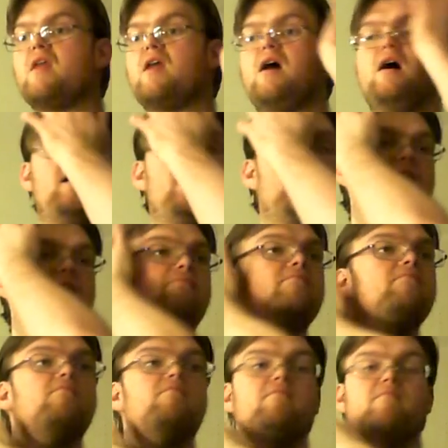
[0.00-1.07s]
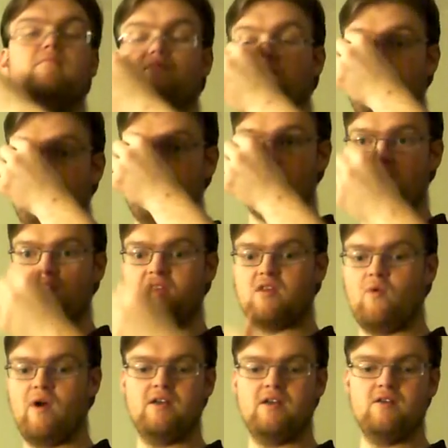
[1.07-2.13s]
the
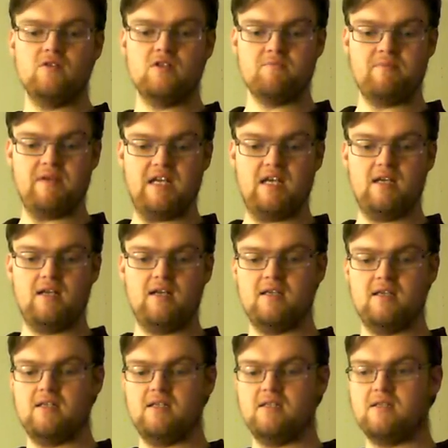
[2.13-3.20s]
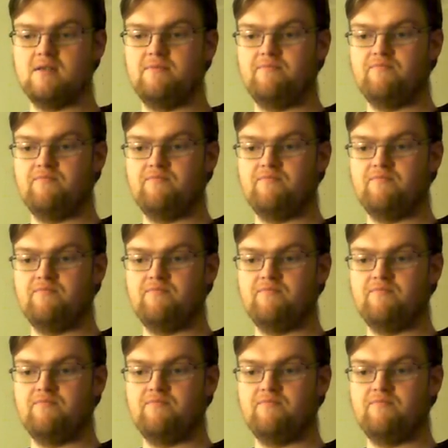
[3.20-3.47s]
way I do speed is